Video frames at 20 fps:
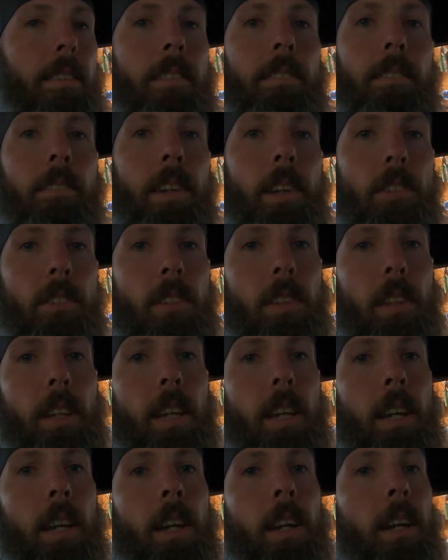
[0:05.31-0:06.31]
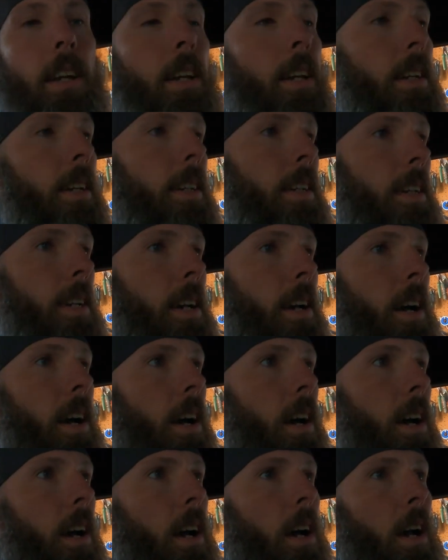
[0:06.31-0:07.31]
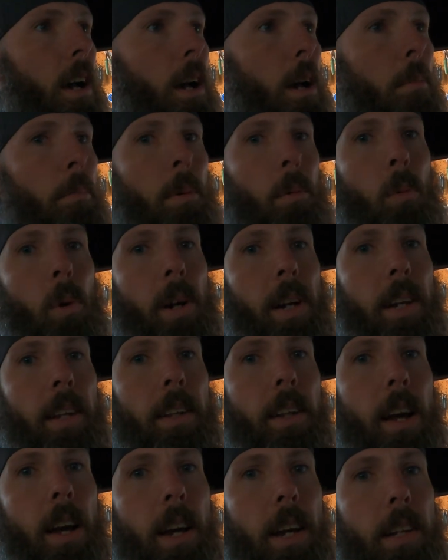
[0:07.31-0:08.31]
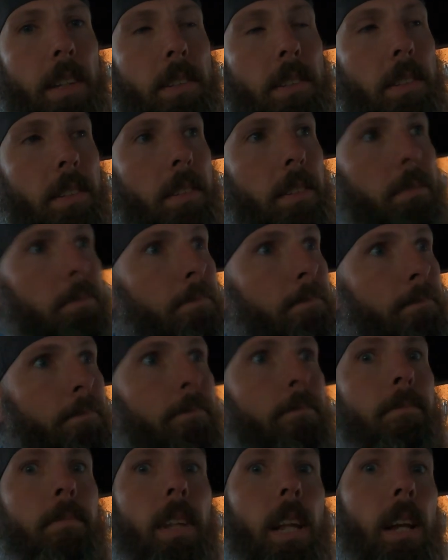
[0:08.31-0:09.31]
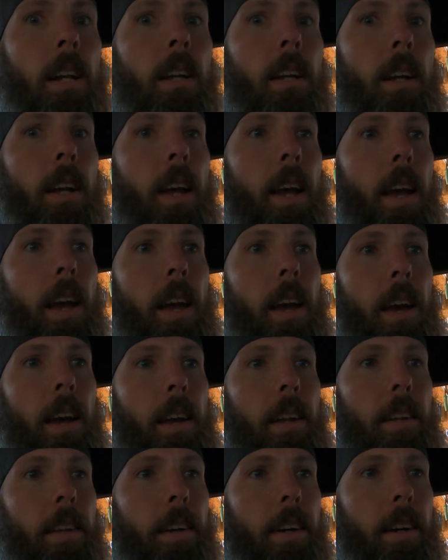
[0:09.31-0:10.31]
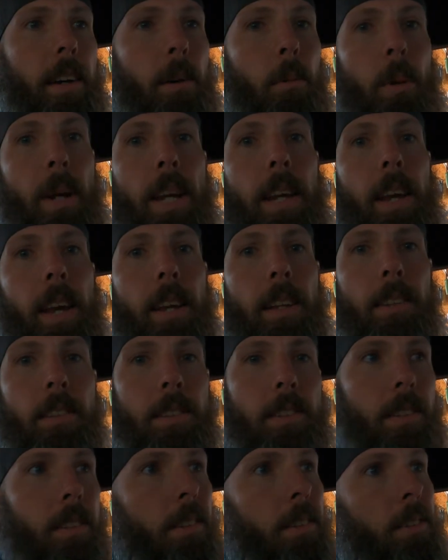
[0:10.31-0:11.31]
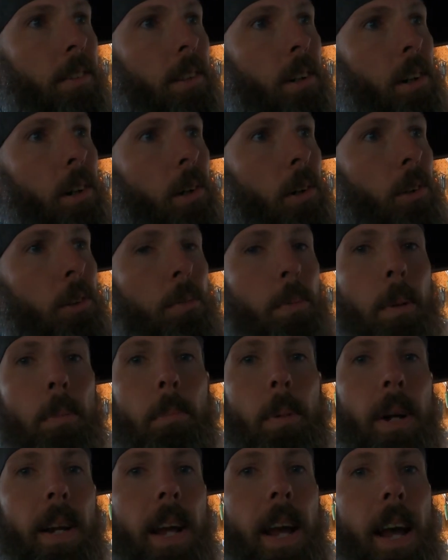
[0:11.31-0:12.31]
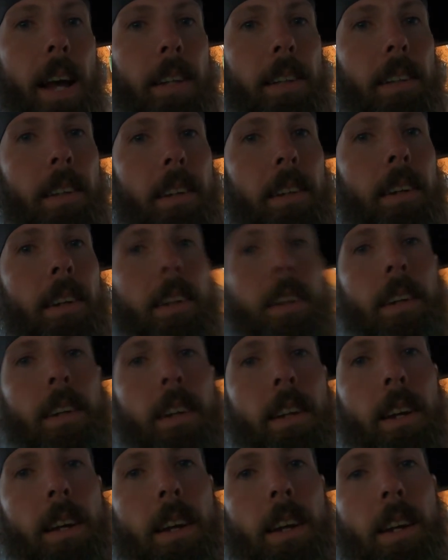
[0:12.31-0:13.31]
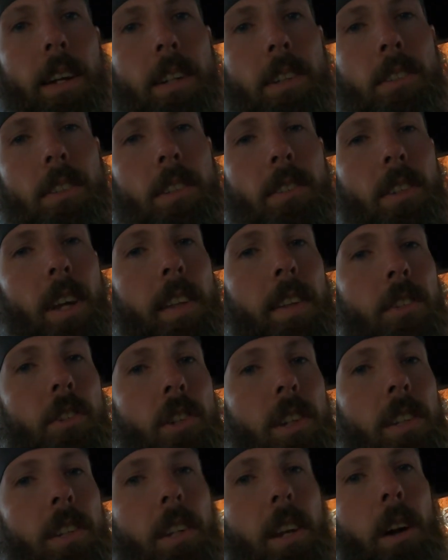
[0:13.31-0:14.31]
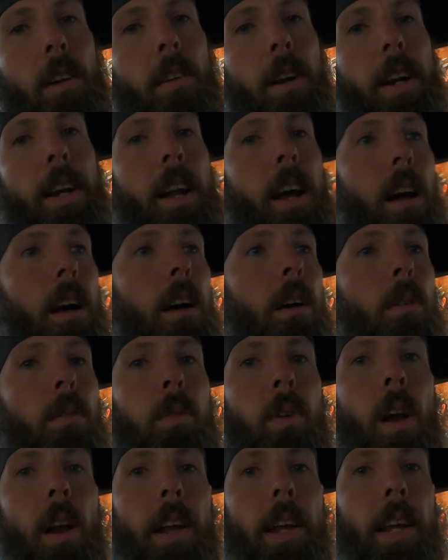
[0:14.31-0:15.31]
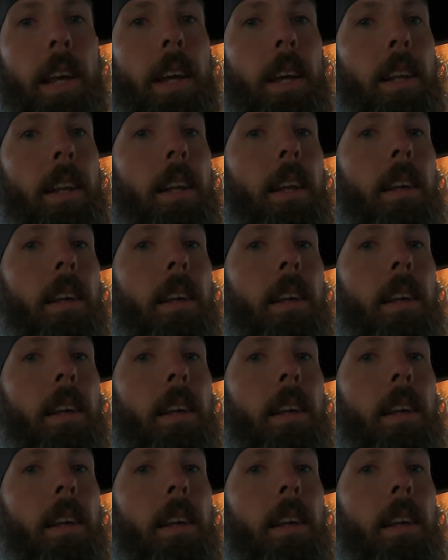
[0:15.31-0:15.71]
recently. I've been working nights and weekends, so it's been pretty hectic. Just inside the GTO right now, running it